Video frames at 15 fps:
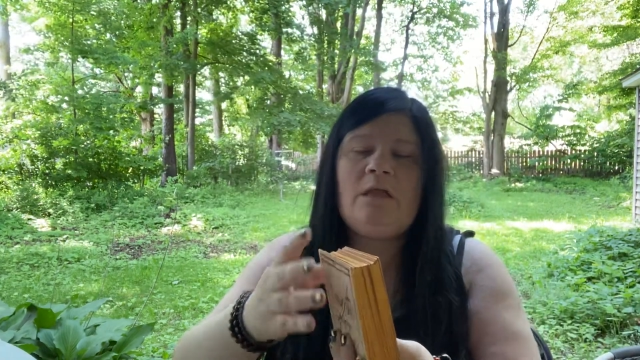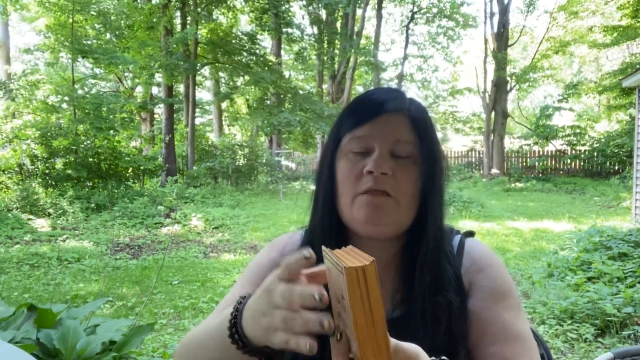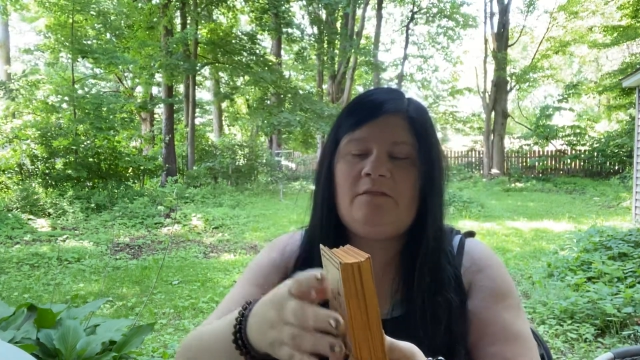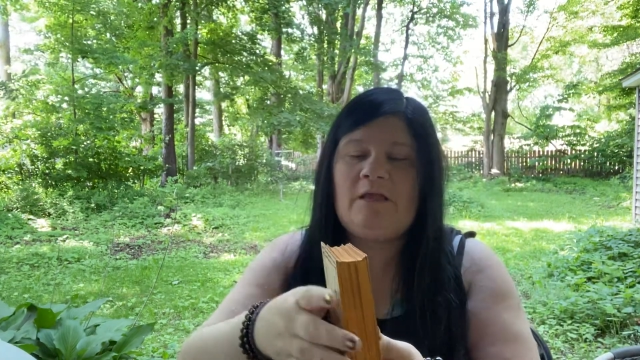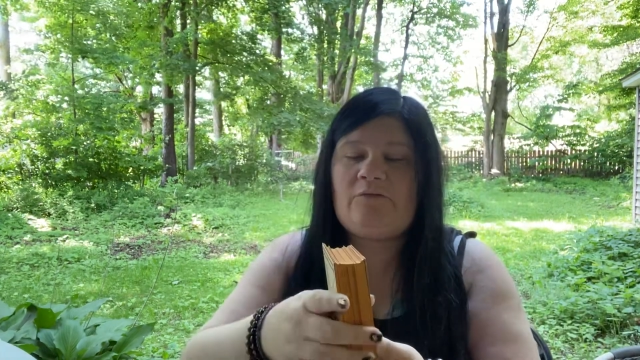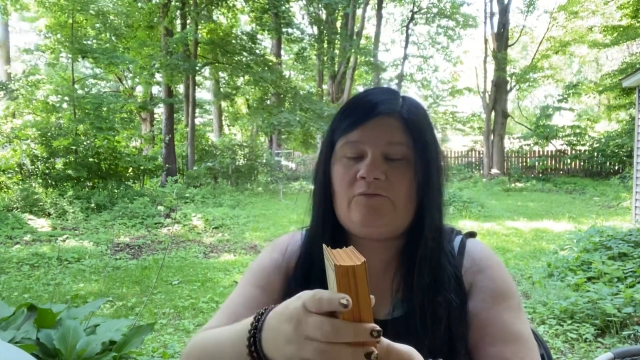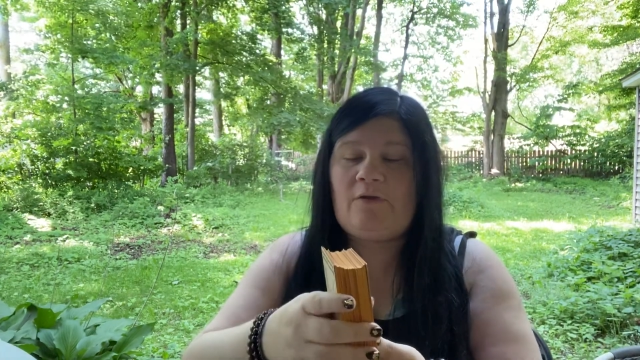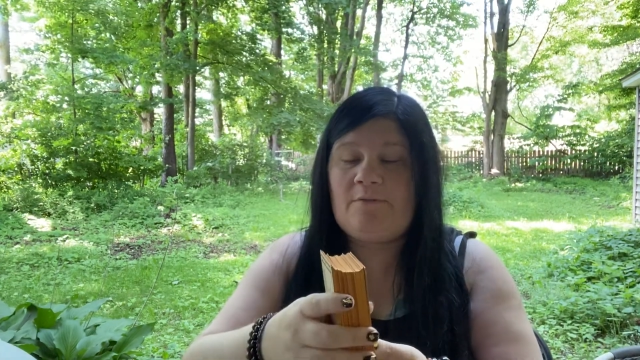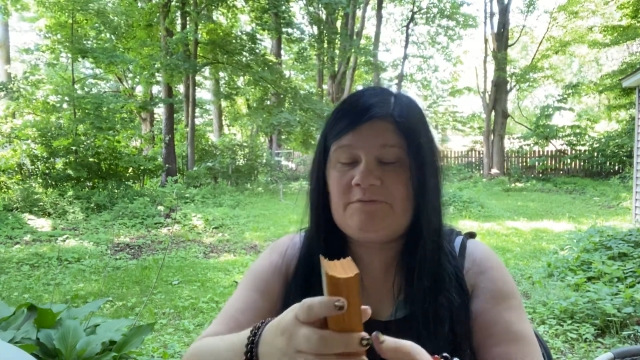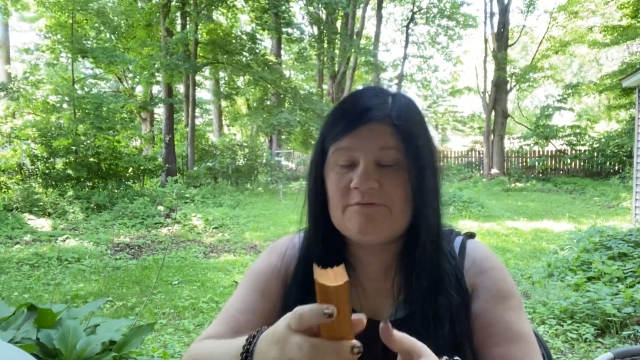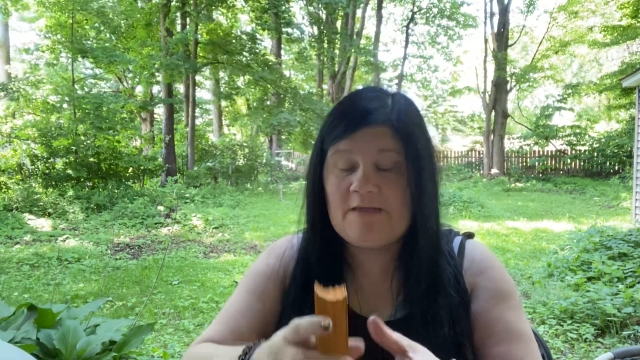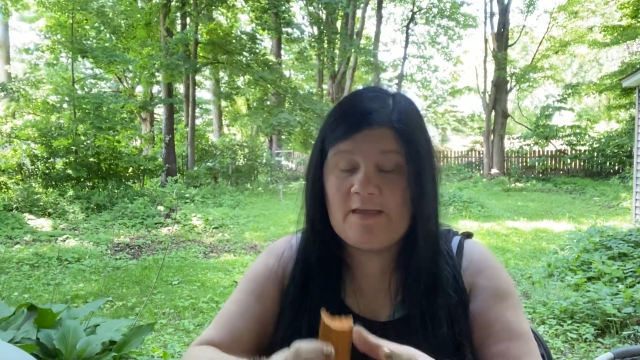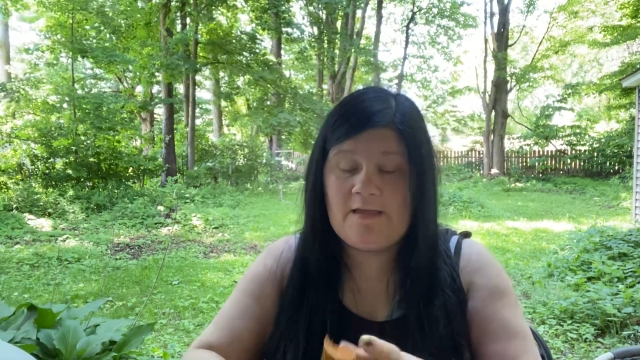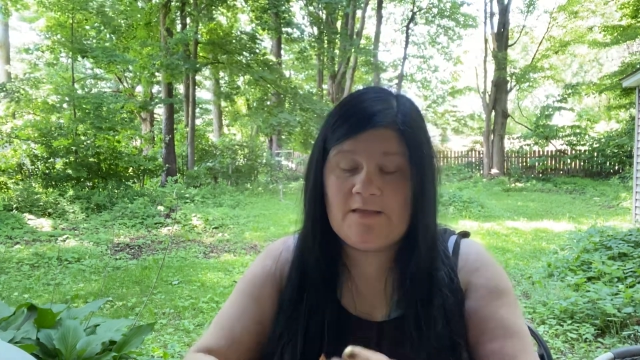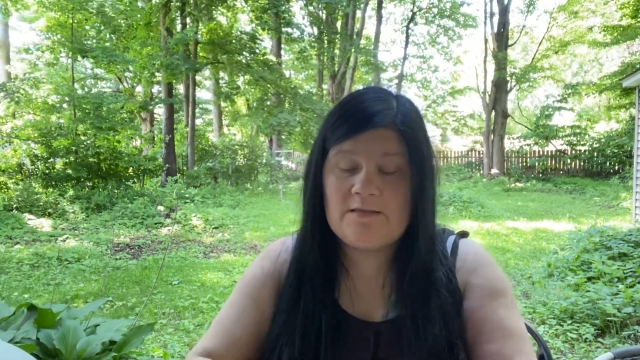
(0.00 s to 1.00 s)
That's why I'm
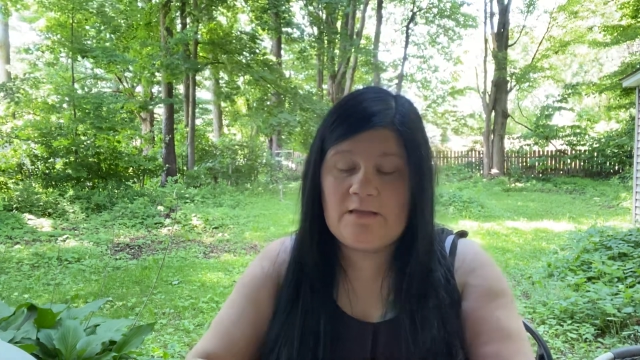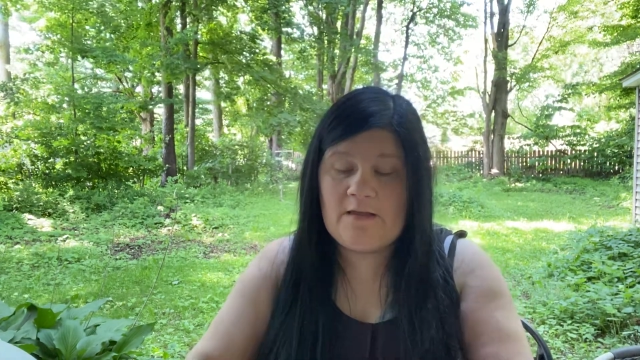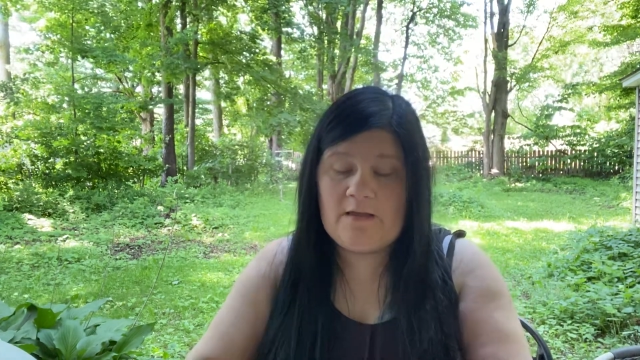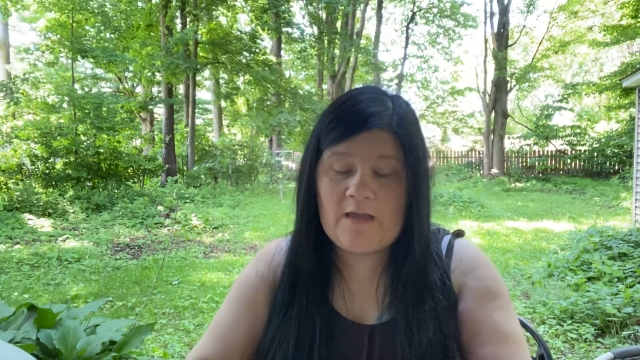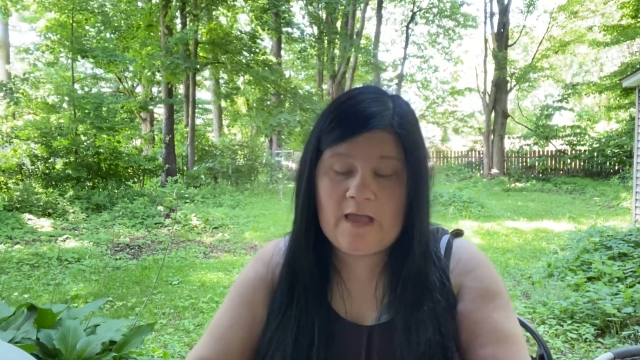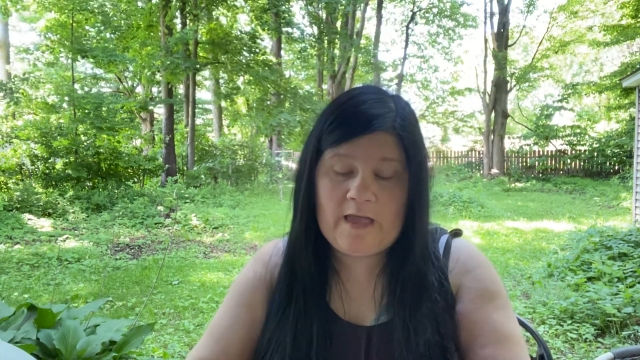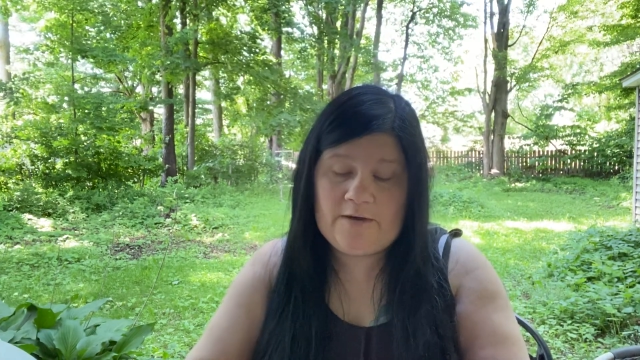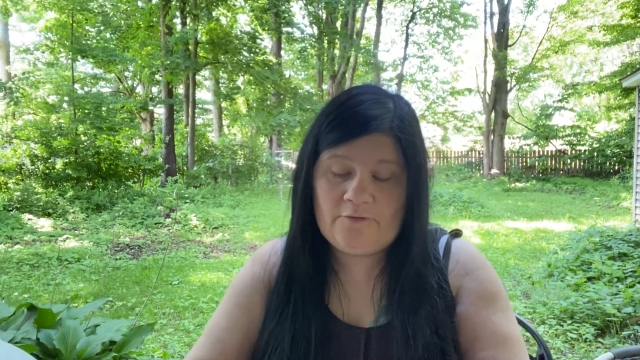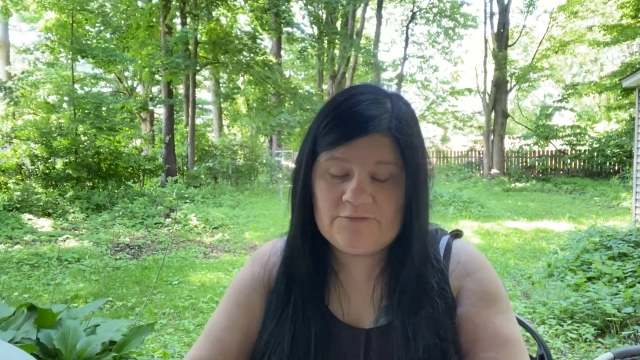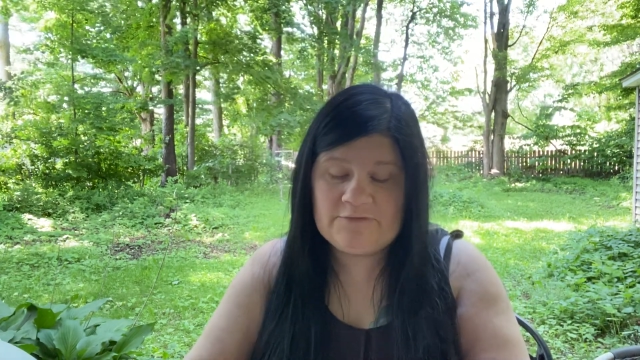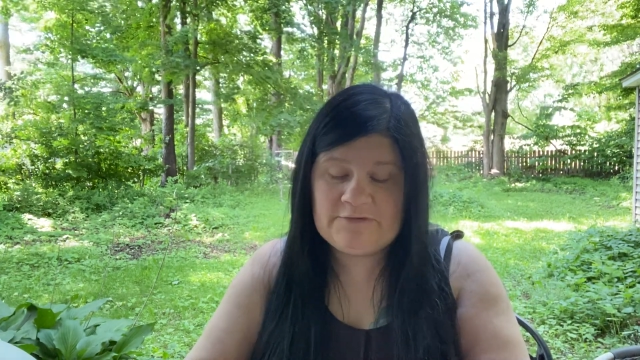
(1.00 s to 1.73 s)
saying that I don't